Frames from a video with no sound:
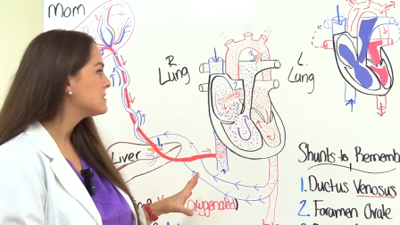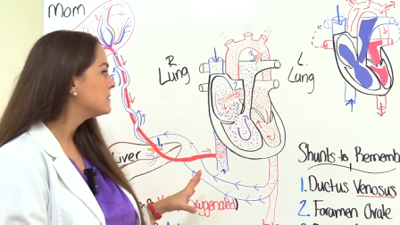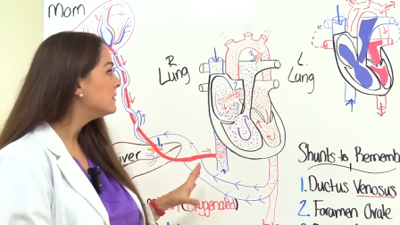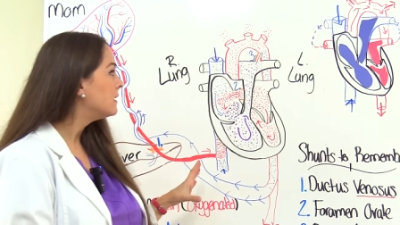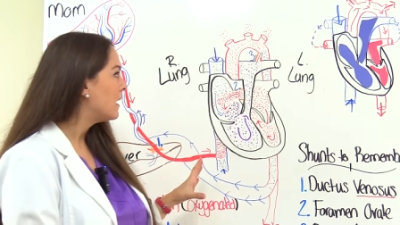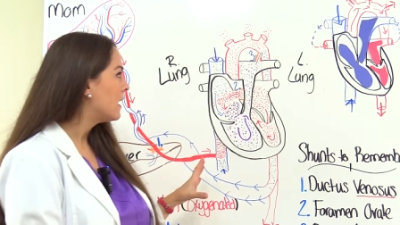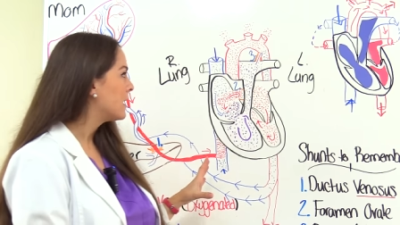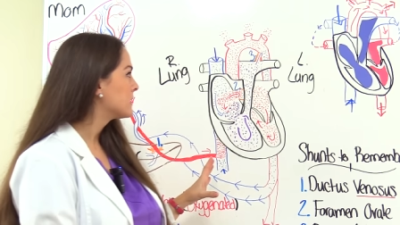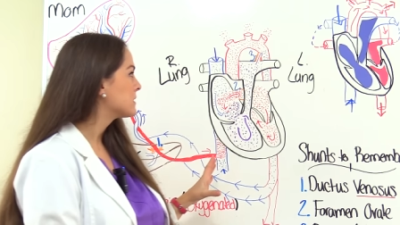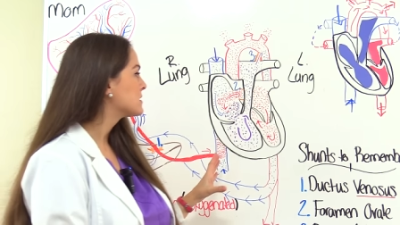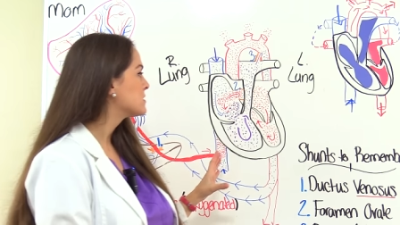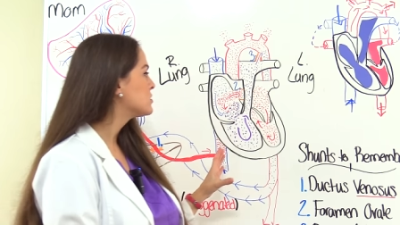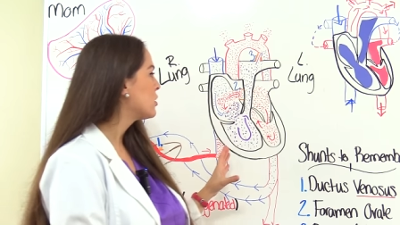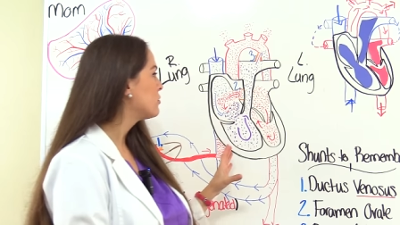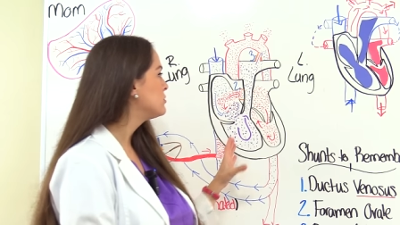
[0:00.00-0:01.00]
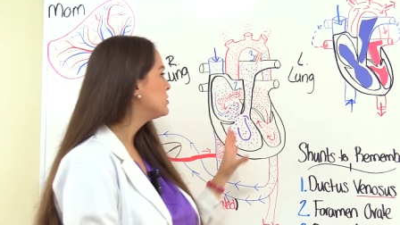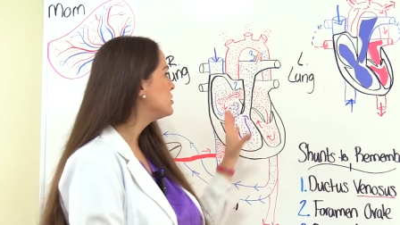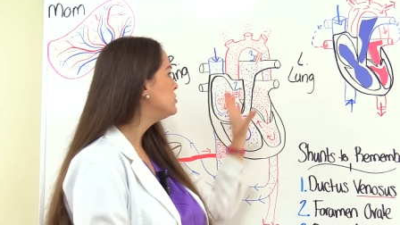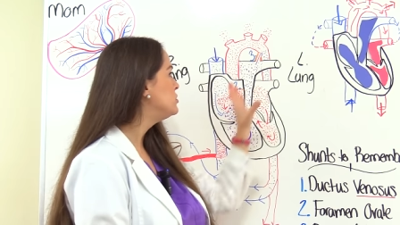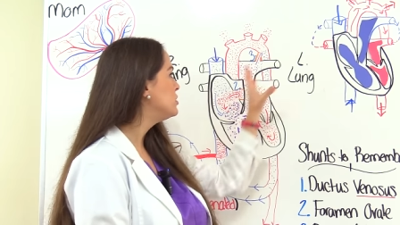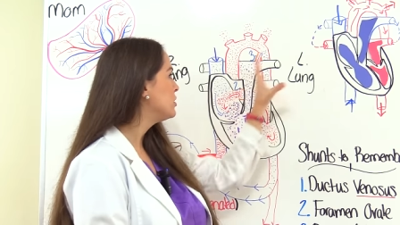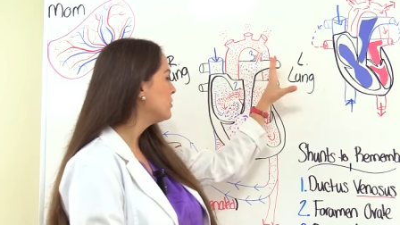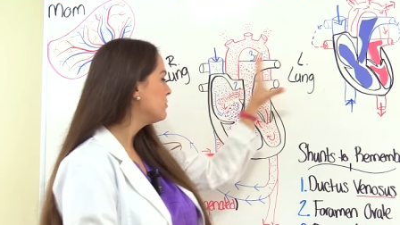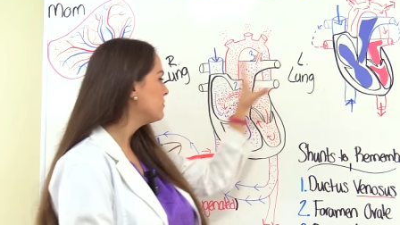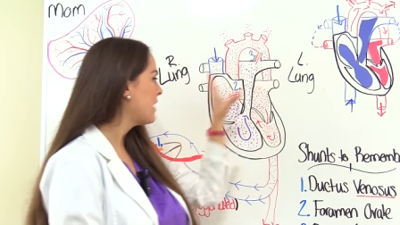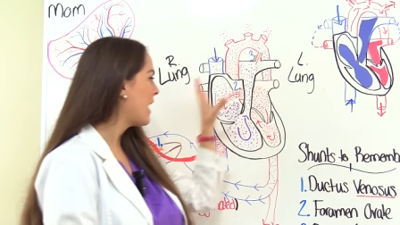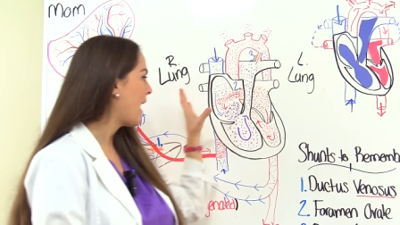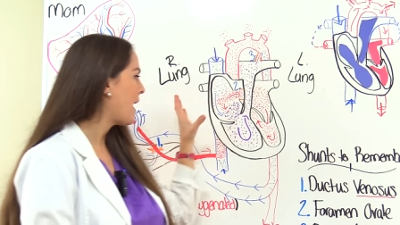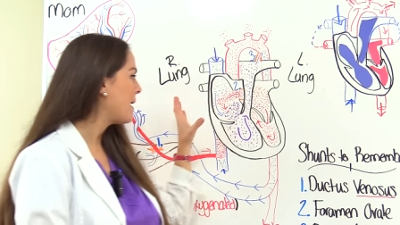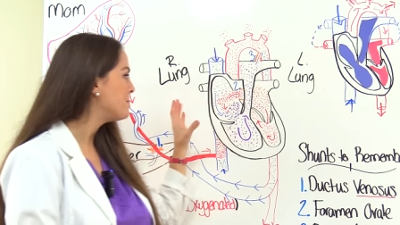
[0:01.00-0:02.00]
the lungs. So to do
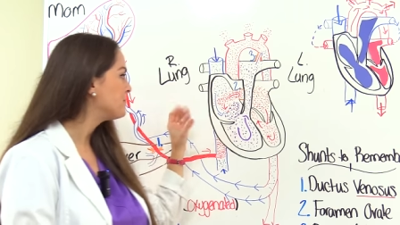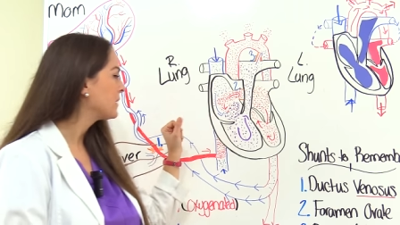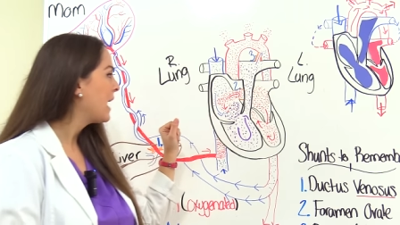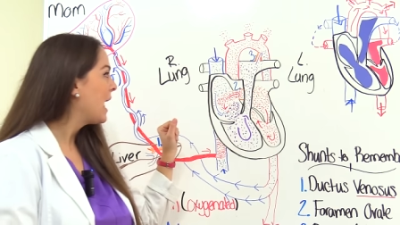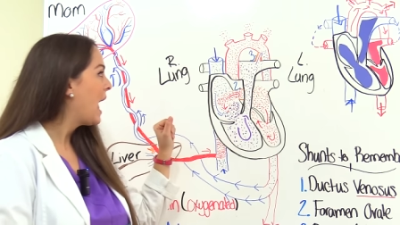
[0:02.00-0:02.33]
that,